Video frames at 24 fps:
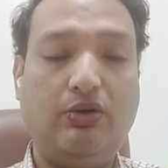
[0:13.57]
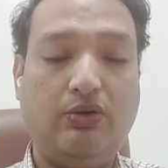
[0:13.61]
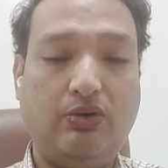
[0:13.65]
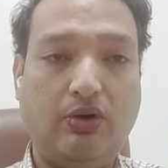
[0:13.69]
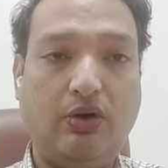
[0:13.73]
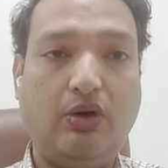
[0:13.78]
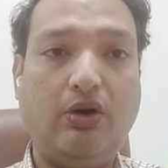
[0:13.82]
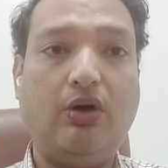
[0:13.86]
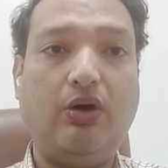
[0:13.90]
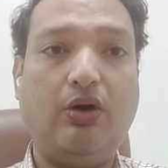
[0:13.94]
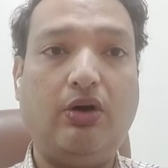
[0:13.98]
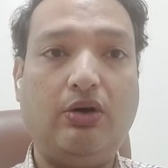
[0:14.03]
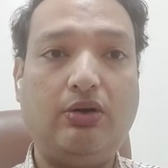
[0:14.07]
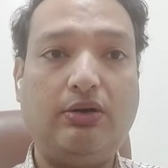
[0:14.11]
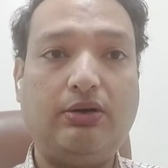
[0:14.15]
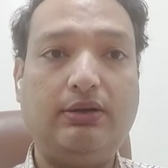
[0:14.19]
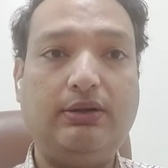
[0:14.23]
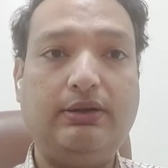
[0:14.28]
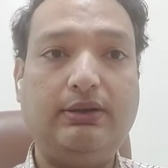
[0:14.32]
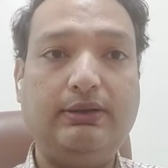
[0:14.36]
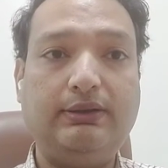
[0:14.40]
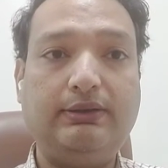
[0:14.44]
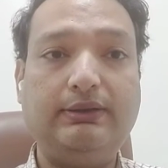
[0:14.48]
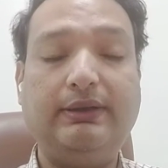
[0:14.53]
or
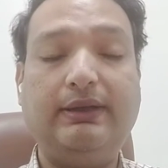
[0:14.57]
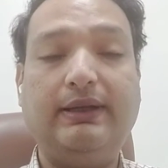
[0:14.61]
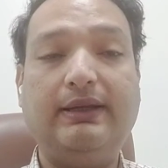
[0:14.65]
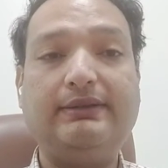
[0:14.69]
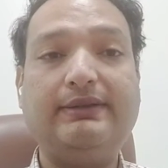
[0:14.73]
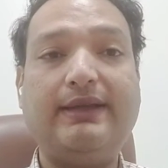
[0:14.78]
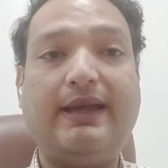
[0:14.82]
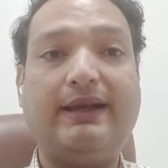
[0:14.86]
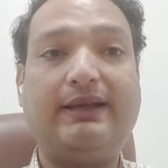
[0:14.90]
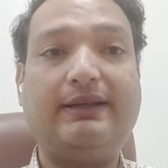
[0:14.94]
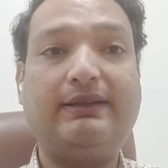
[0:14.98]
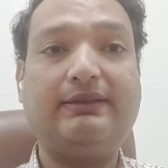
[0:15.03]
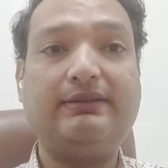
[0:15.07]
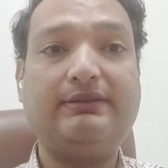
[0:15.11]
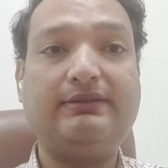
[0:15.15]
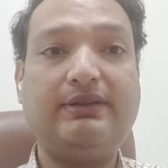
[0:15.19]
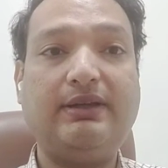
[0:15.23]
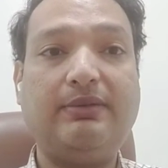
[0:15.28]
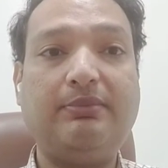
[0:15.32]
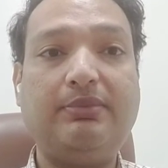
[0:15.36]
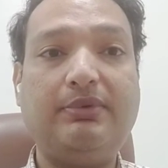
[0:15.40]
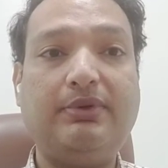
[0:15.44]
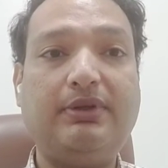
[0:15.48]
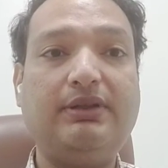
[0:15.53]
there is
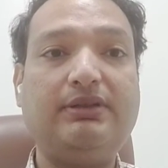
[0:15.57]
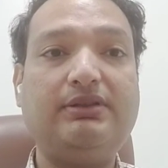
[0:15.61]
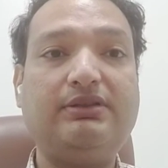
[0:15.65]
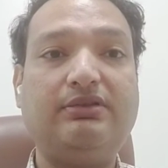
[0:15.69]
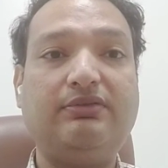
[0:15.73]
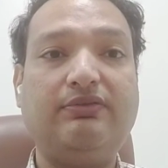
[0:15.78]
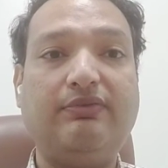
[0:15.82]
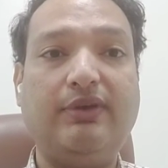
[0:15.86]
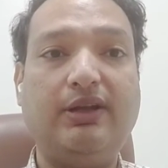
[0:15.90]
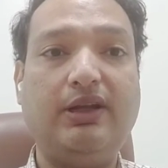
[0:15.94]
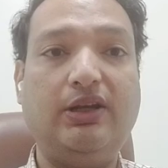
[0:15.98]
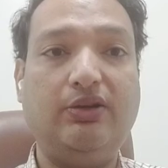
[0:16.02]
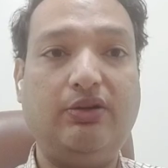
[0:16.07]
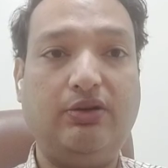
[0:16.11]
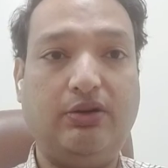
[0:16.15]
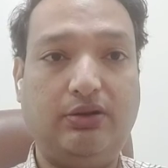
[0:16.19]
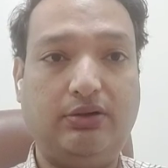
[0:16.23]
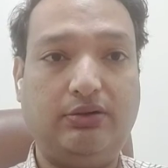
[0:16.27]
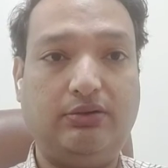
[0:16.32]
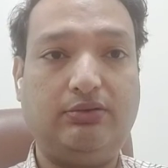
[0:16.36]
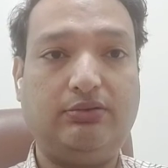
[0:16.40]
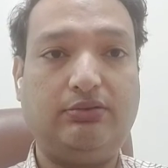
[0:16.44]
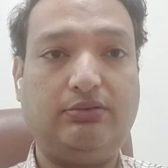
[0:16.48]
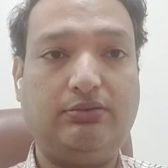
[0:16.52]
acceptance failure
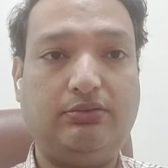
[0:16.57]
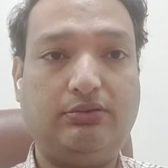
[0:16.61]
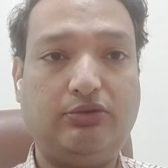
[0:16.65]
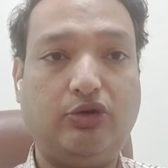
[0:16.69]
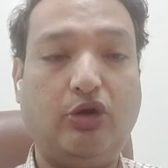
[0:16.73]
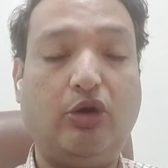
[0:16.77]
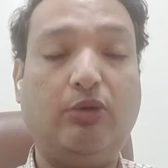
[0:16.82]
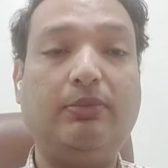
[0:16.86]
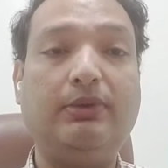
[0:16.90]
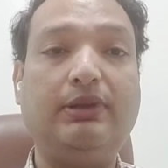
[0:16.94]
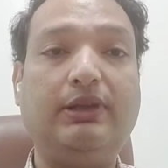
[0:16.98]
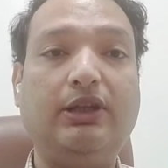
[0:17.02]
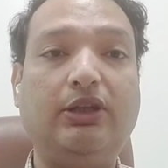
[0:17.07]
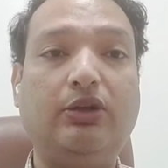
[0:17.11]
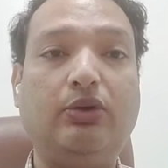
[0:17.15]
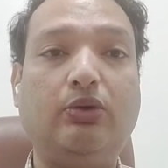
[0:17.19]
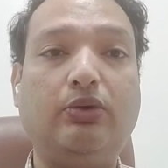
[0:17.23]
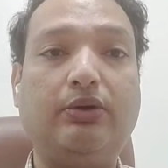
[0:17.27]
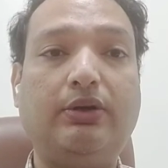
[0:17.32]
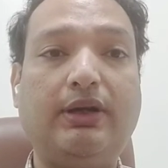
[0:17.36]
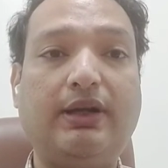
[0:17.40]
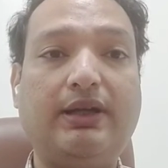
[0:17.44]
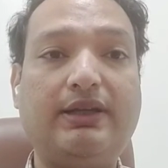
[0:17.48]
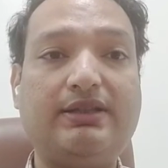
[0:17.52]
commonly
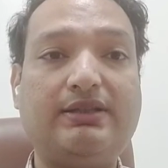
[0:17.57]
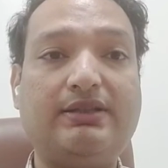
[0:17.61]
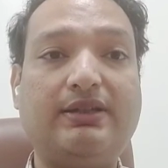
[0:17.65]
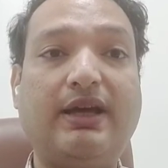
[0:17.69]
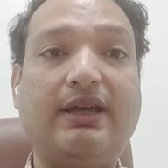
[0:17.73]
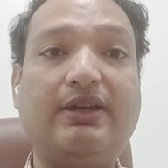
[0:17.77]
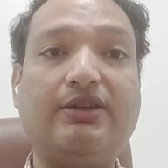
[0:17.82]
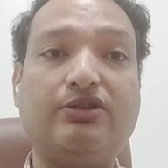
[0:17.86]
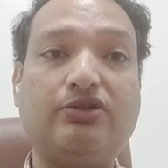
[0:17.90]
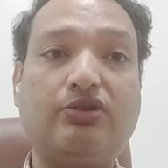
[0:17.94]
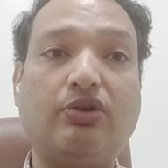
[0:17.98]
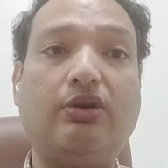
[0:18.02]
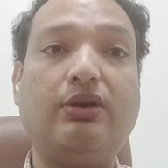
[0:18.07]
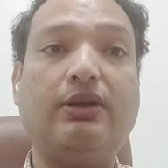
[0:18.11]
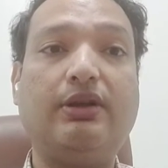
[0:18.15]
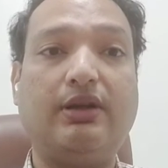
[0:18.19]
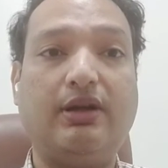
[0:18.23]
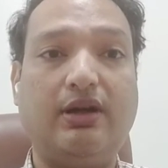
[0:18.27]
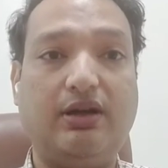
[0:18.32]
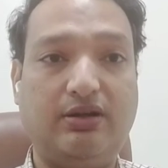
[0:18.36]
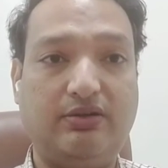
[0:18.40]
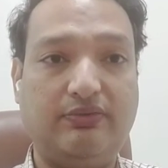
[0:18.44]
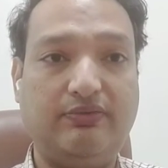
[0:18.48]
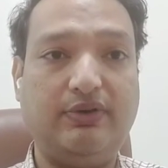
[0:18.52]
known as diastolic
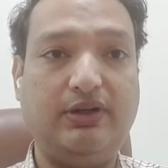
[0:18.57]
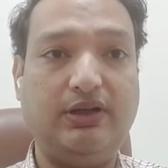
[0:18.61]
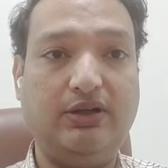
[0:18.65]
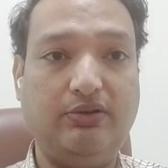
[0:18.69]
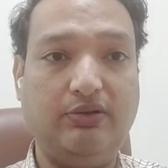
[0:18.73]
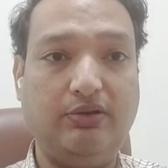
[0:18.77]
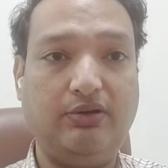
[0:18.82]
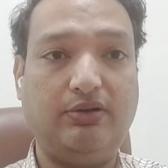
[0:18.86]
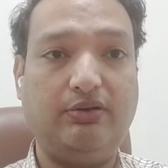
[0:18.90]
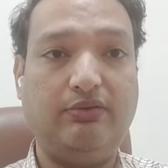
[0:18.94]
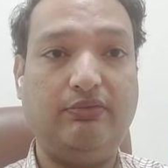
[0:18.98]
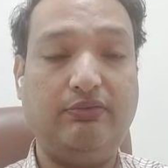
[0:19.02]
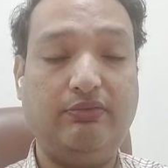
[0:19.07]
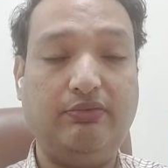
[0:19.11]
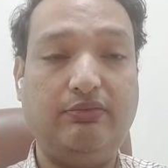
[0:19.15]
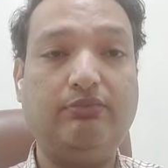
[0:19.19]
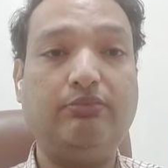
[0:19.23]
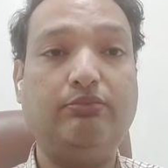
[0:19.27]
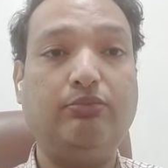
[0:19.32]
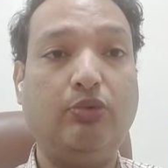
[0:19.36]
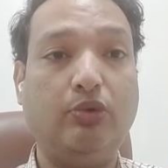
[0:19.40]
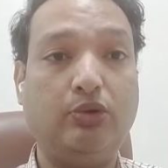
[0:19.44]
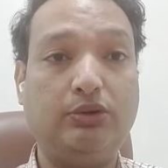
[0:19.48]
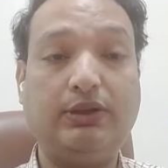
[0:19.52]
heart failure.
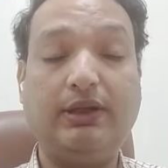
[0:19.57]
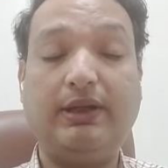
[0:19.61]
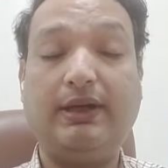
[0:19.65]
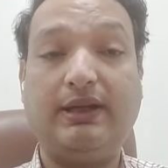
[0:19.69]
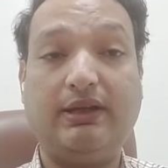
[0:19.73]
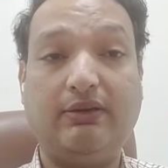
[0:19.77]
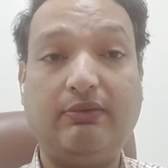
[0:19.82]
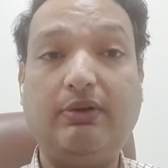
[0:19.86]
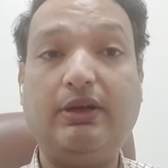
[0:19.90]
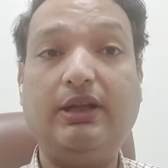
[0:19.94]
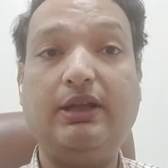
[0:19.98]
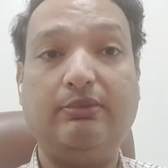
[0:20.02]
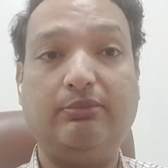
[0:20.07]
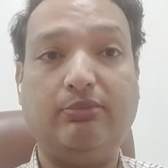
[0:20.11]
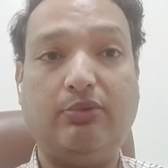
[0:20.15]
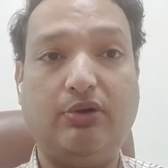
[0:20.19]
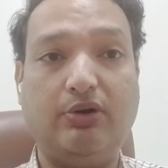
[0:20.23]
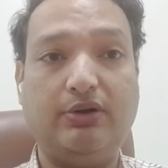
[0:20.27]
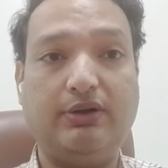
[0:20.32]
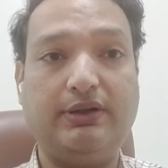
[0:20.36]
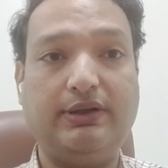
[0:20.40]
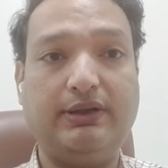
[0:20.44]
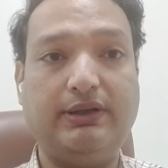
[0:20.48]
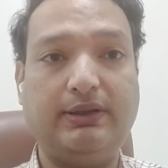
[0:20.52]
Both are equally
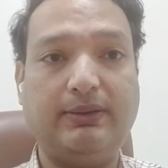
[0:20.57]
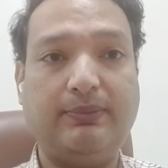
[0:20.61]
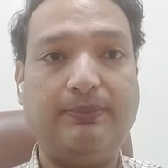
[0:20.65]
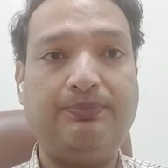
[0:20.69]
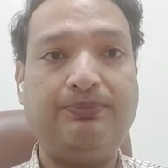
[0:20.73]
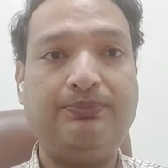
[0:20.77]
important.